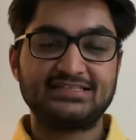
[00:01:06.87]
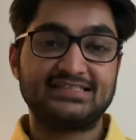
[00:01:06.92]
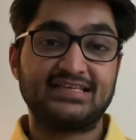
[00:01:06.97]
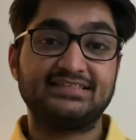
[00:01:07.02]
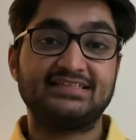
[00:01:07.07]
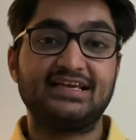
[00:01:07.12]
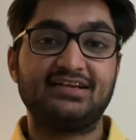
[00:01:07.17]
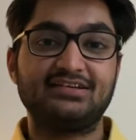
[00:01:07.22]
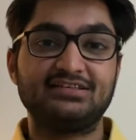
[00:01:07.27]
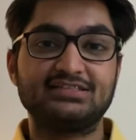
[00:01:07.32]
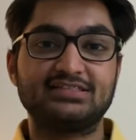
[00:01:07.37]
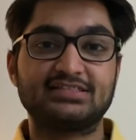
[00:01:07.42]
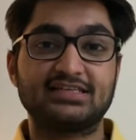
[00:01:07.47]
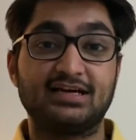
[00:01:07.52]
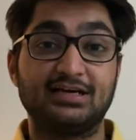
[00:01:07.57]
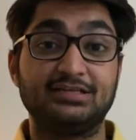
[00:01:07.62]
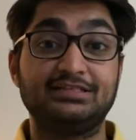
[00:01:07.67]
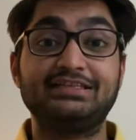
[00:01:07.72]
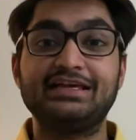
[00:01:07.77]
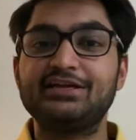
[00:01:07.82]
that there is
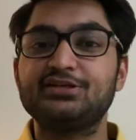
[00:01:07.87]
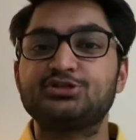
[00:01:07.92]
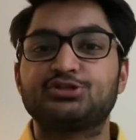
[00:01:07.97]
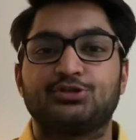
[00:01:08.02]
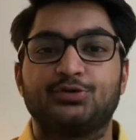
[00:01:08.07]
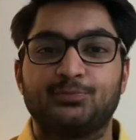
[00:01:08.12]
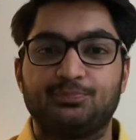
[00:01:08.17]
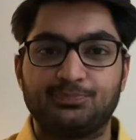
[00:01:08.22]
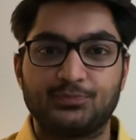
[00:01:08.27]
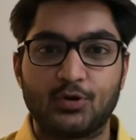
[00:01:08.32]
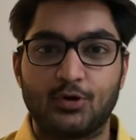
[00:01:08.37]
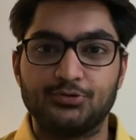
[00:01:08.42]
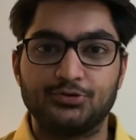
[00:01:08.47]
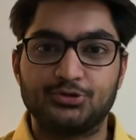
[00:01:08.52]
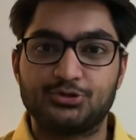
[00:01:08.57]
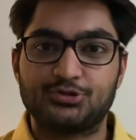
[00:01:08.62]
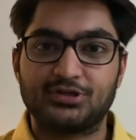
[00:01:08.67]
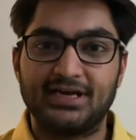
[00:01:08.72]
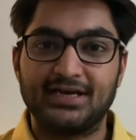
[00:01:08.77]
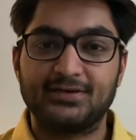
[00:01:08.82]
a danger on the
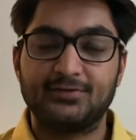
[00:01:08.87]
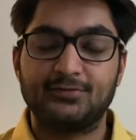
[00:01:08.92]
track,